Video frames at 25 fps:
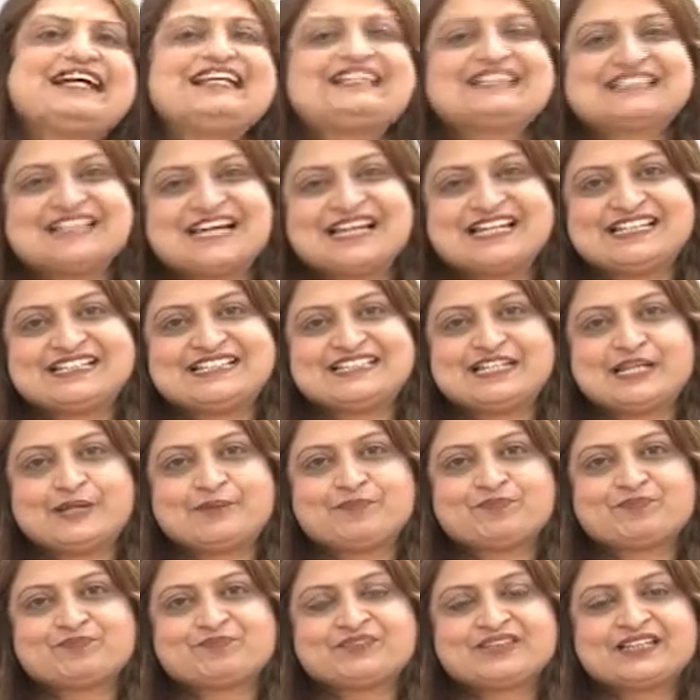and
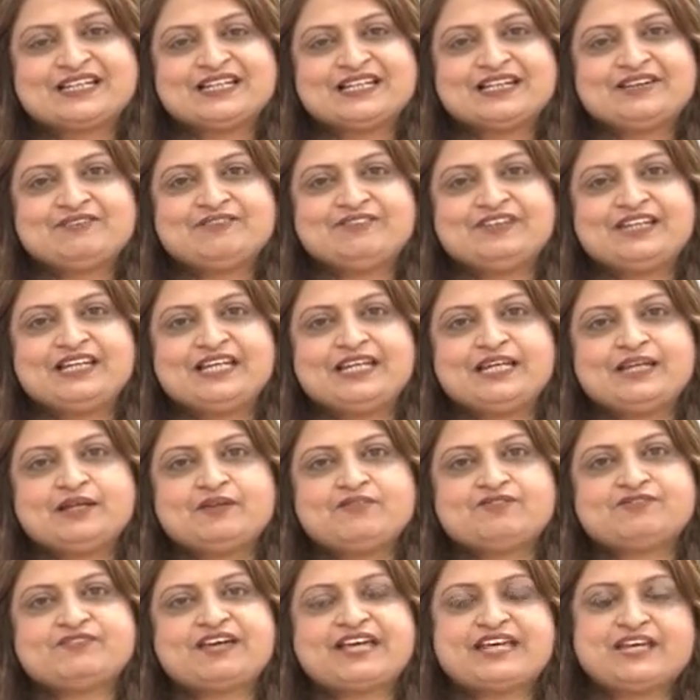tidy,
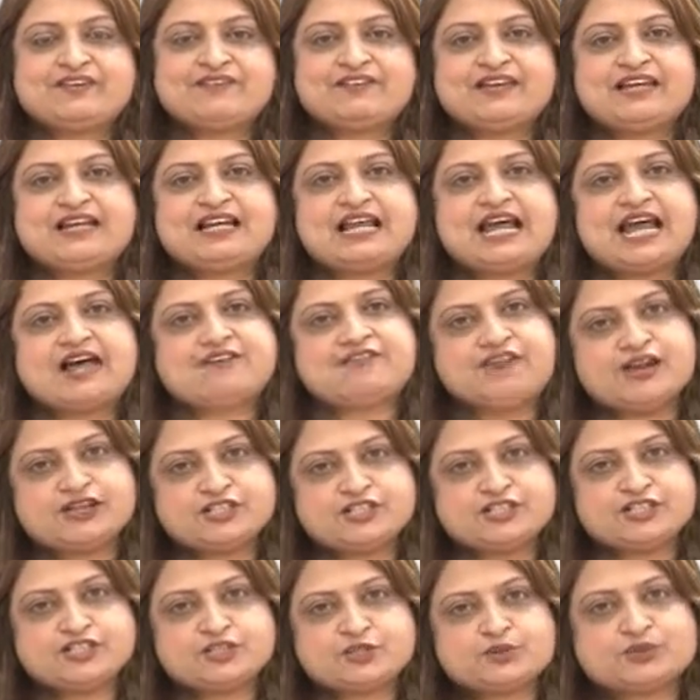we very well have
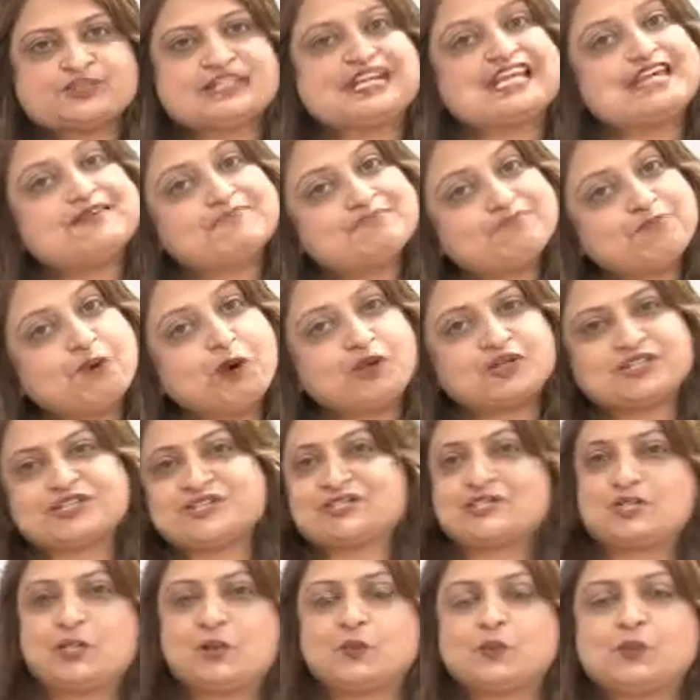understood the
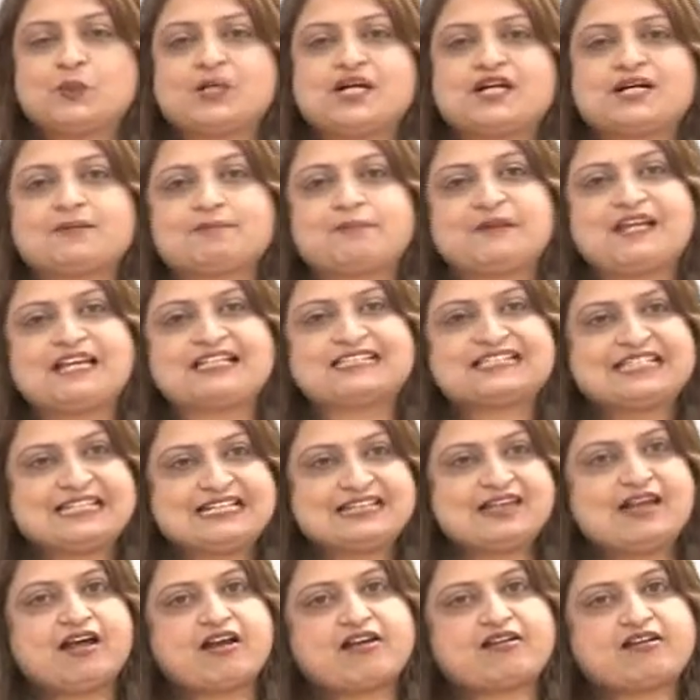importance of workplace
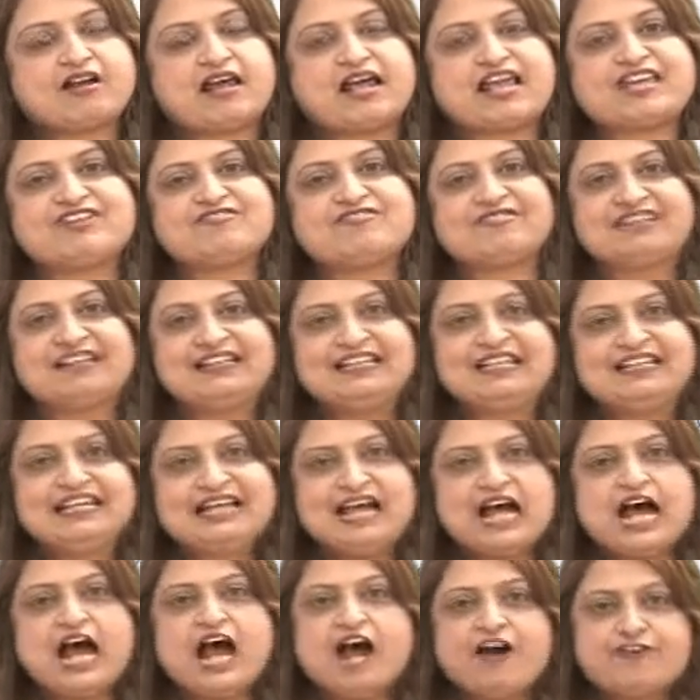in our life
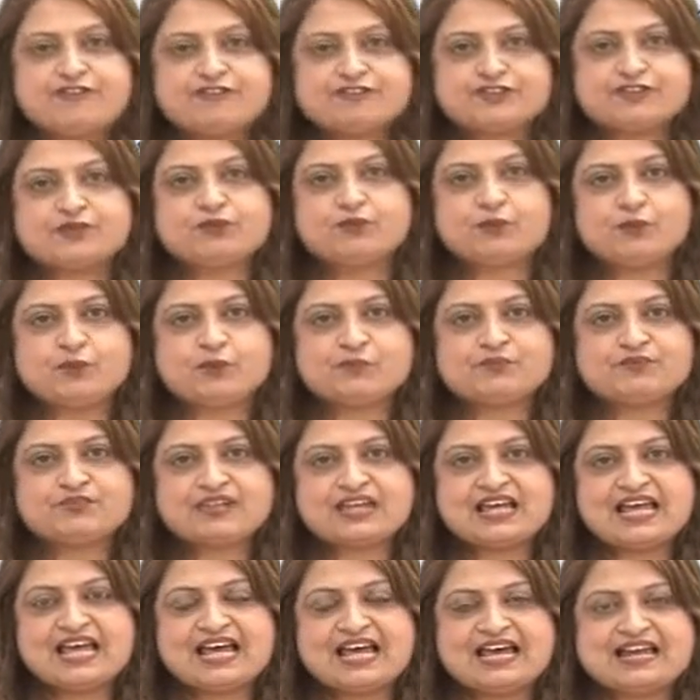after home,
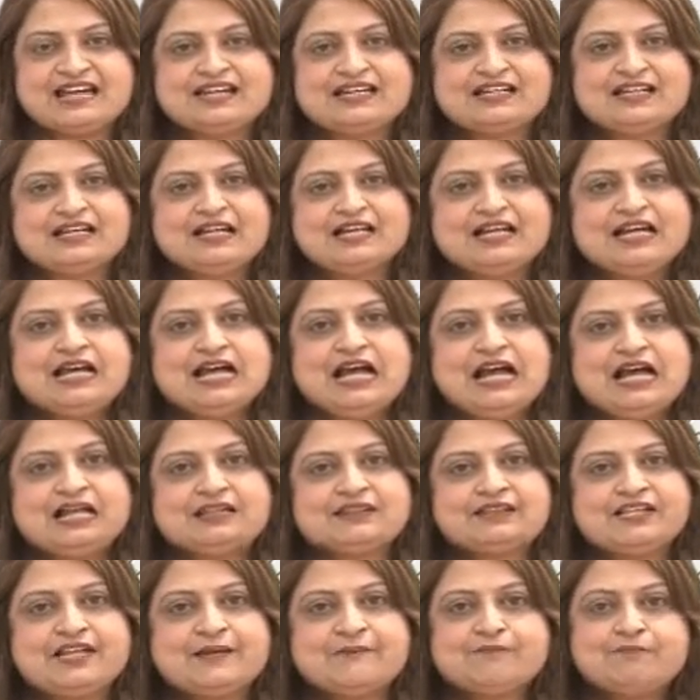and
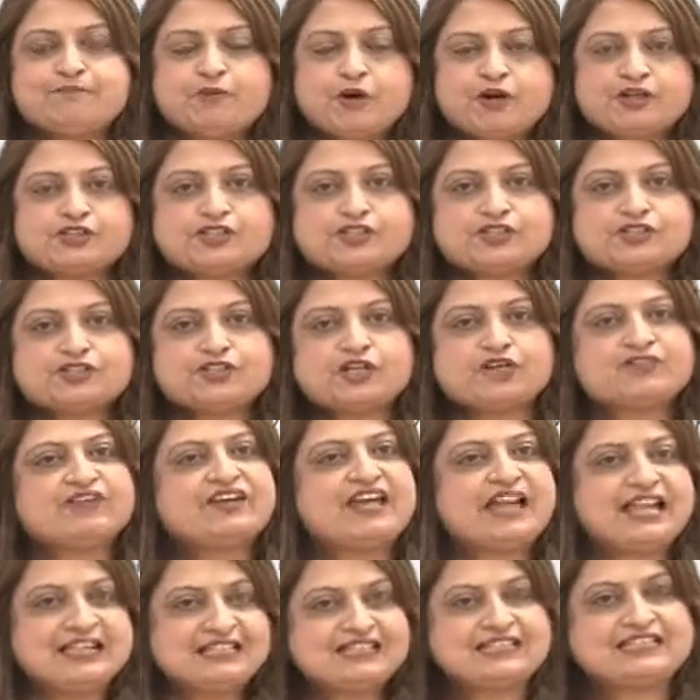the importance of
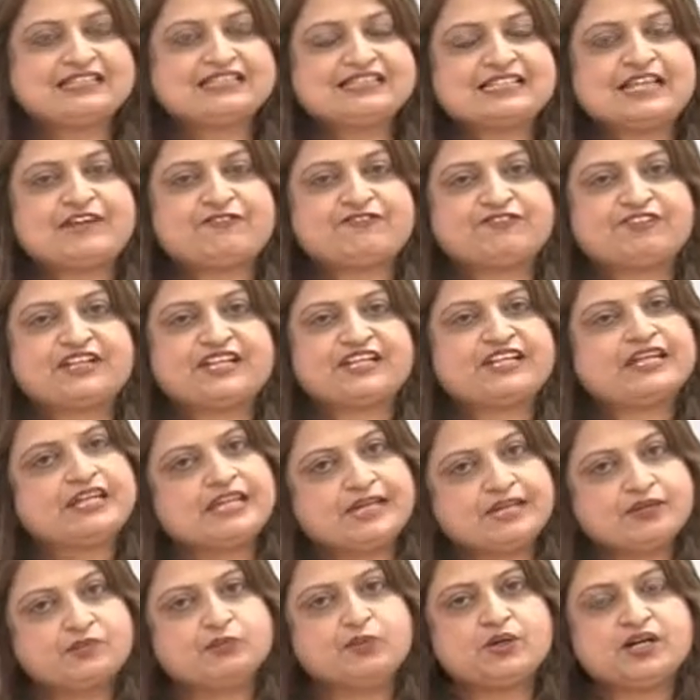health and
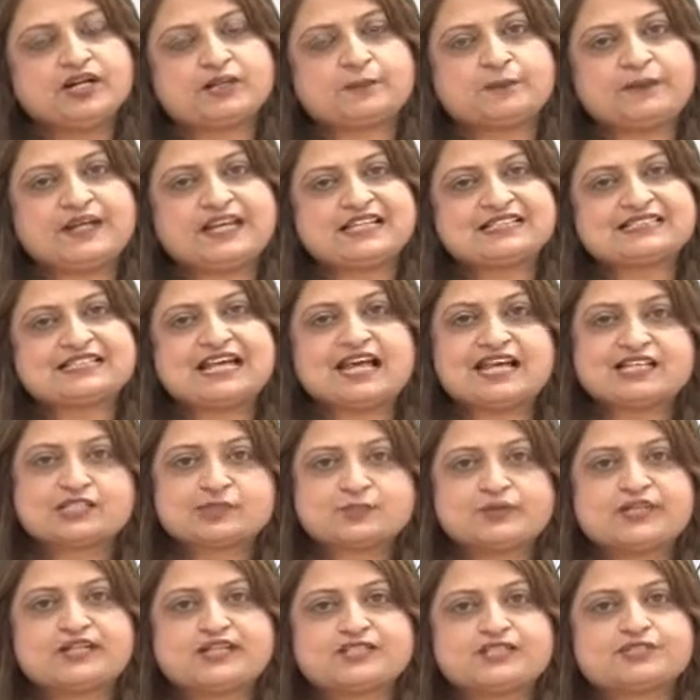safety in workplace, as
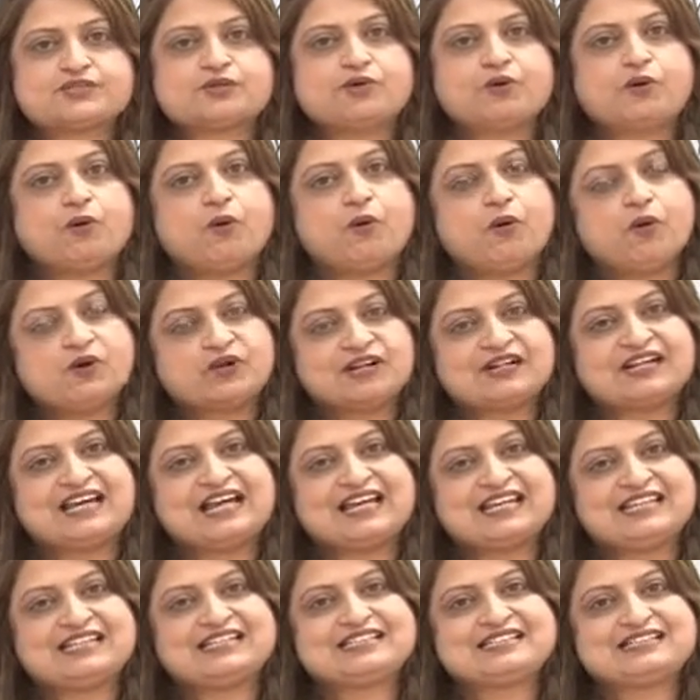well as
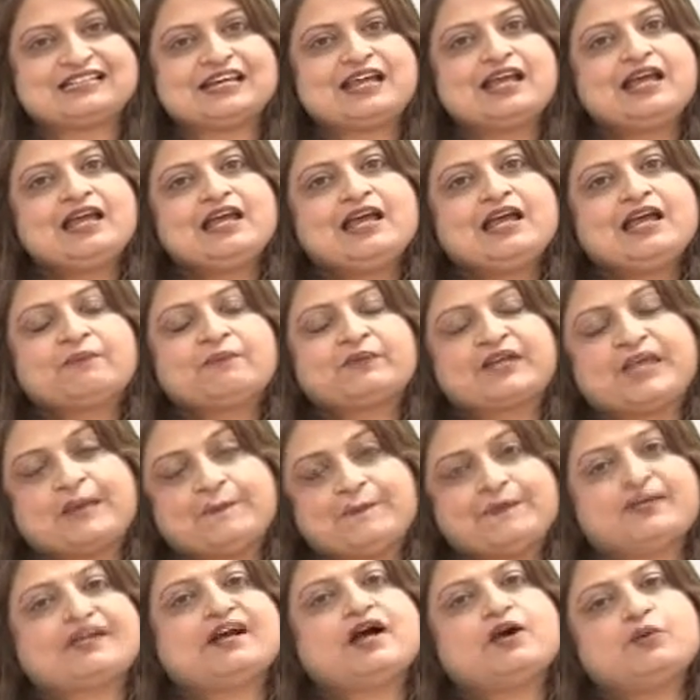organized,
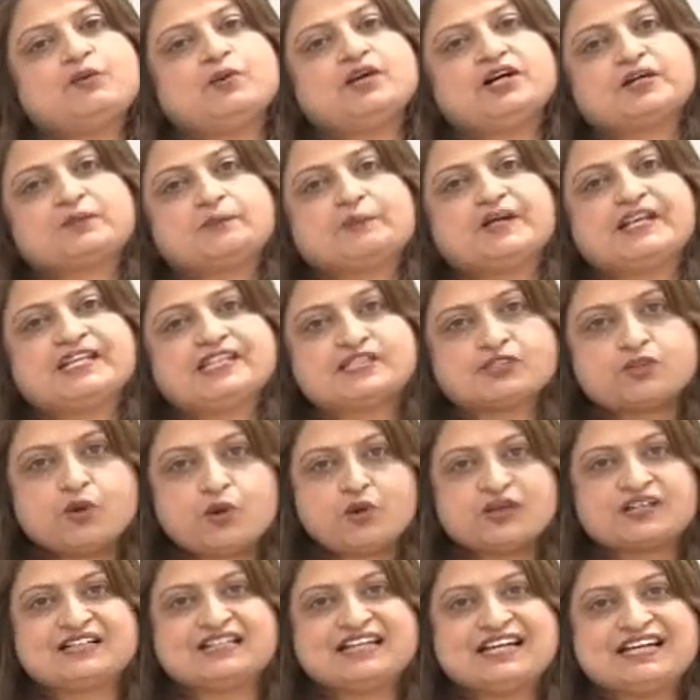keeping our workplace
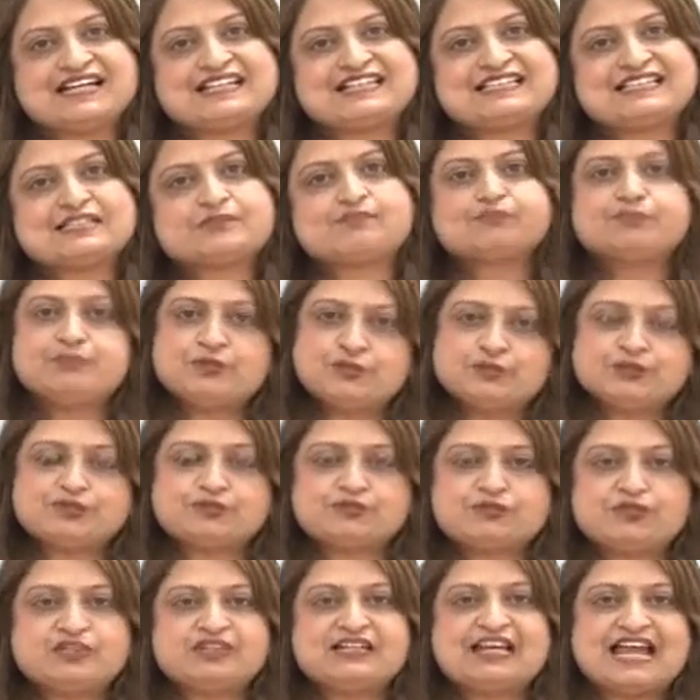organized,
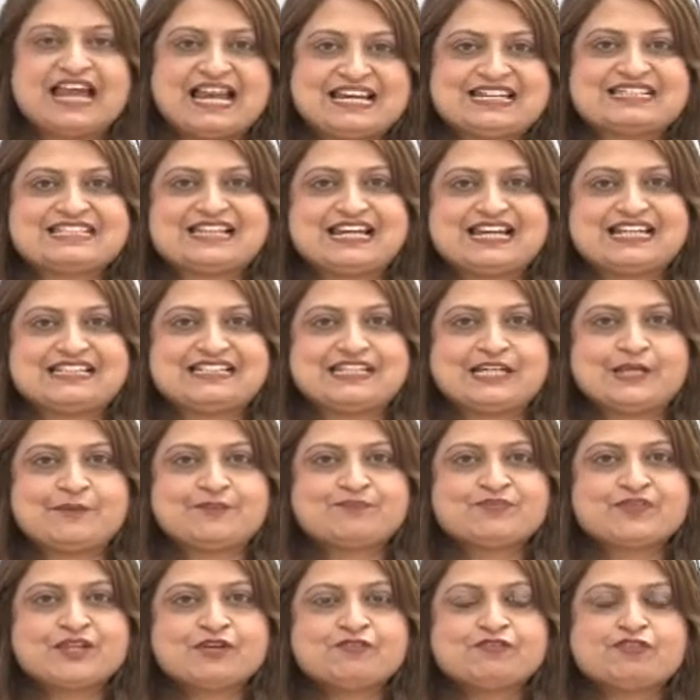beautiful and
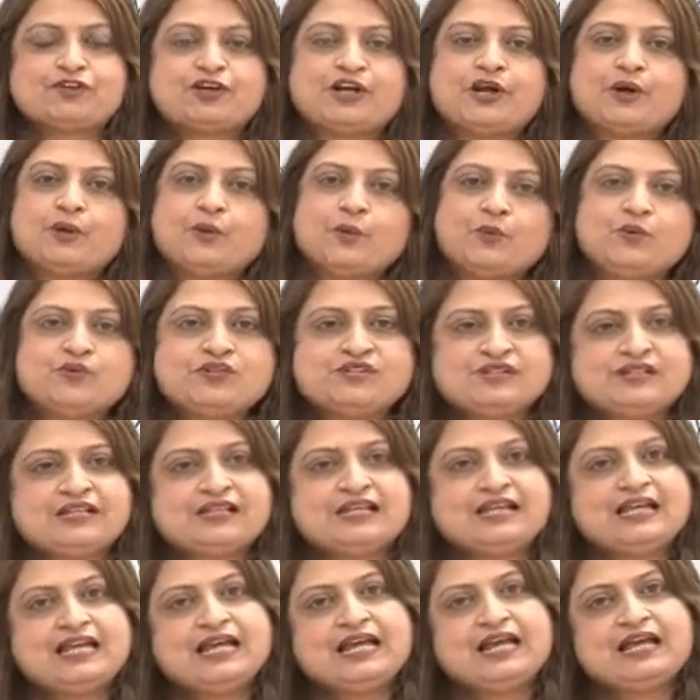tidy for our own
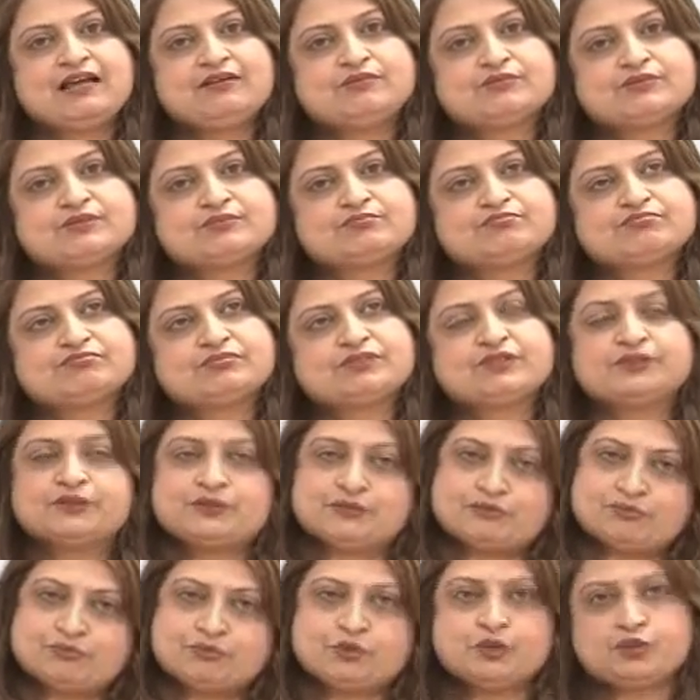
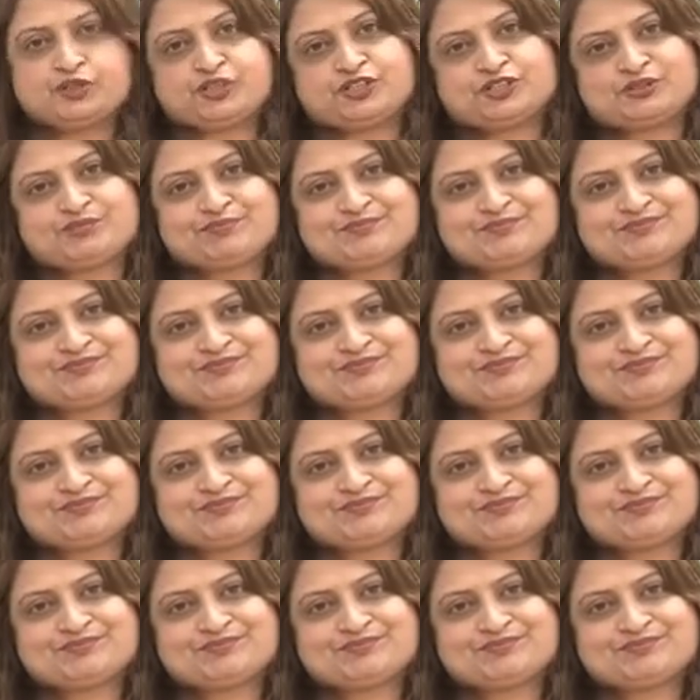good.